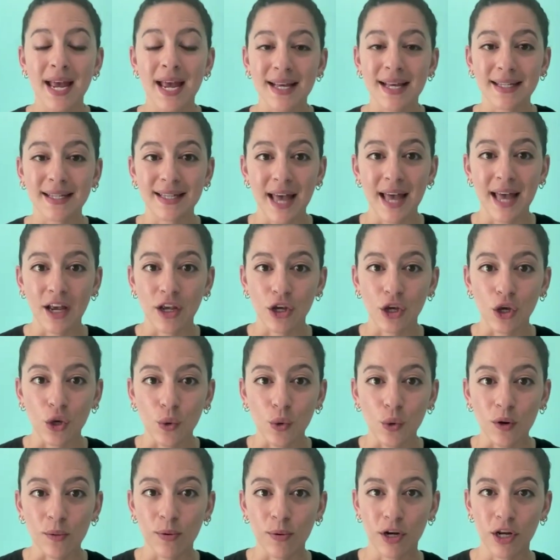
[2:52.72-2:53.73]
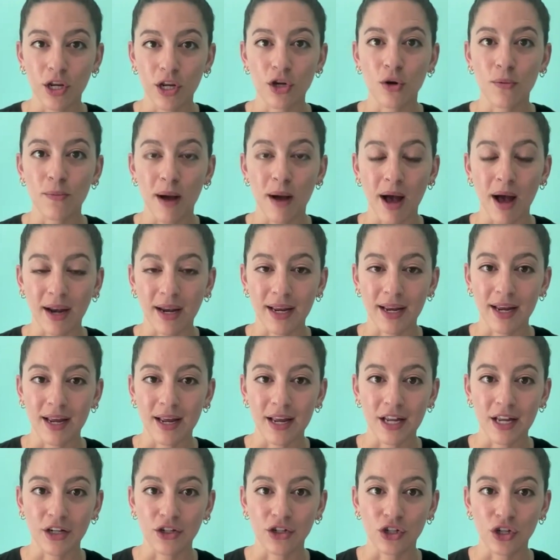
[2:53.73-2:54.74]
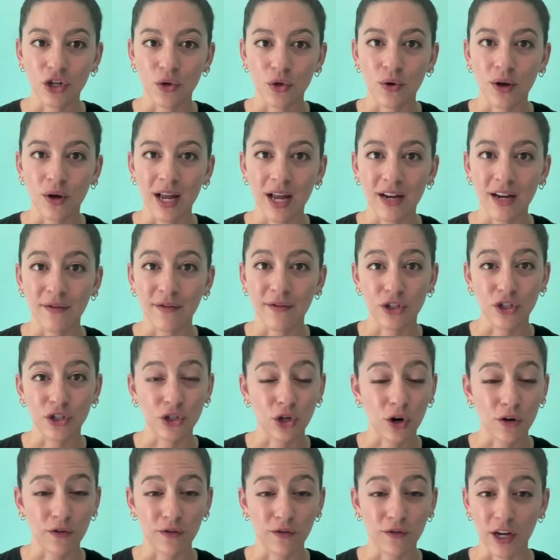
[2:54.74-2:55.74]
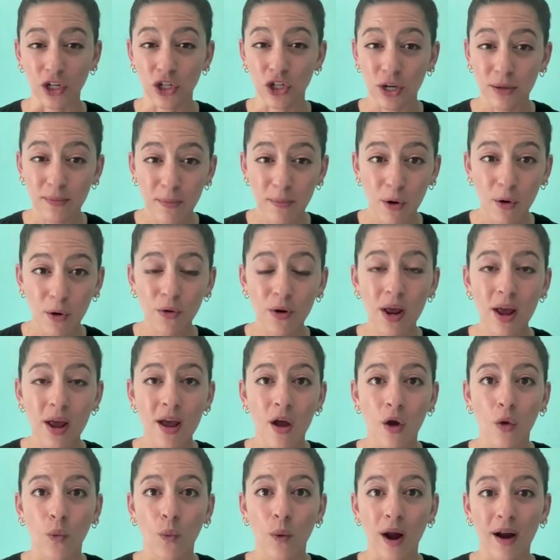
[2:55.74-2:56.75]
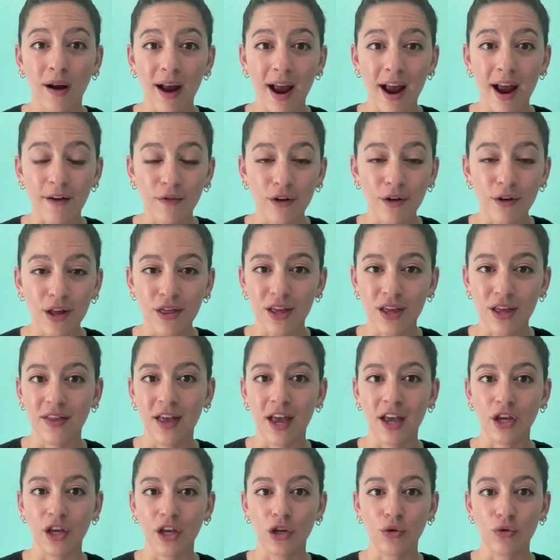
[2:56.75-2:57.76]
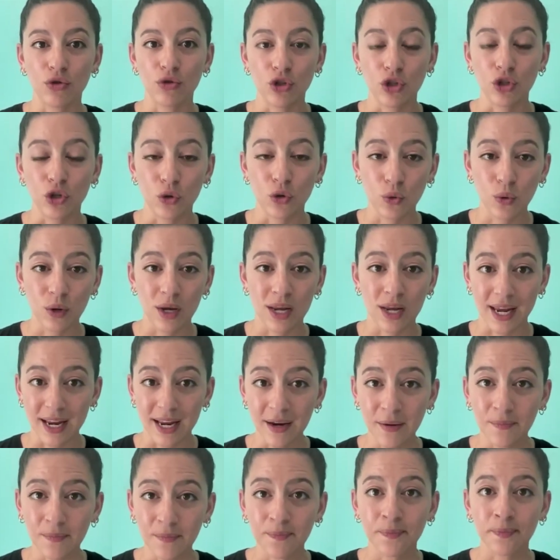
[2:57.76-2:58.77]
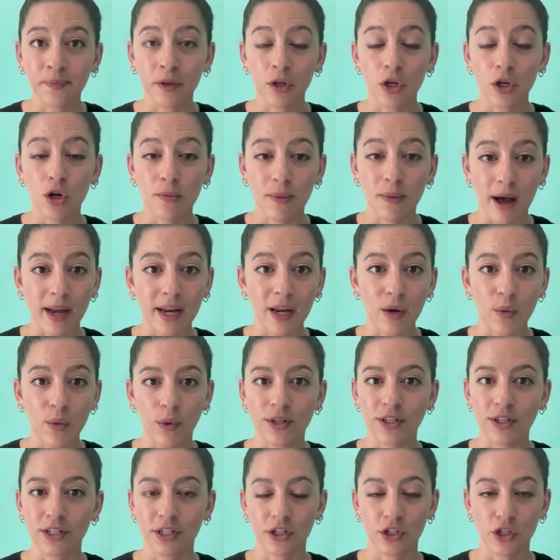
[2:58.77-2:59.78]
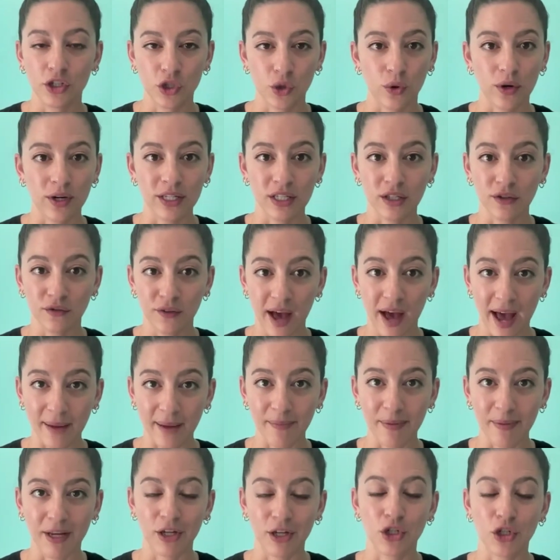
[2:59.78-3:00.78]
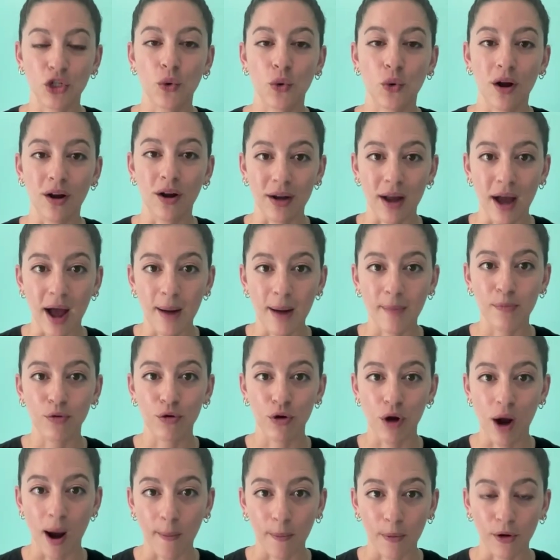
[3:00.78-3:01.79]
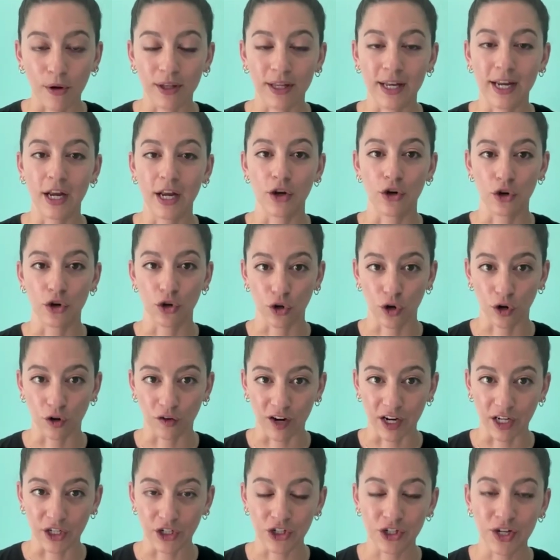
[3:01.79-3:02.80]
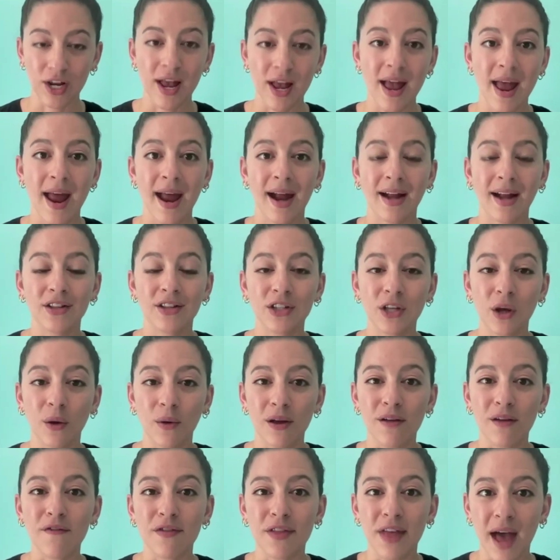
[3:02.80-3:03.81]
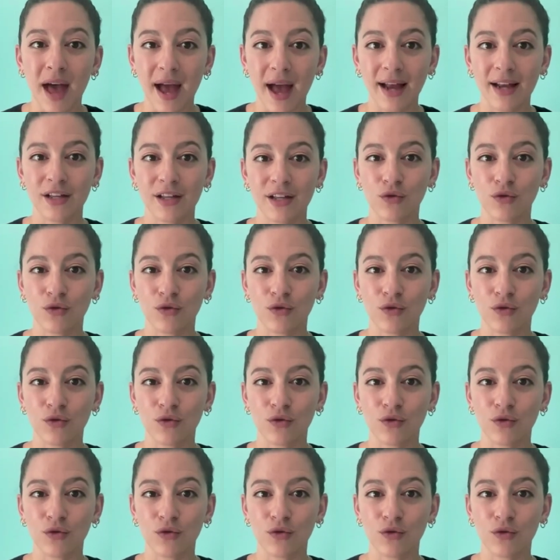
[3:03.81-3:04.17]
is that you are putting your body into kind of a starvation mode where everything that you do eat your body wants to store as fat because you are not properly nourished. And so if that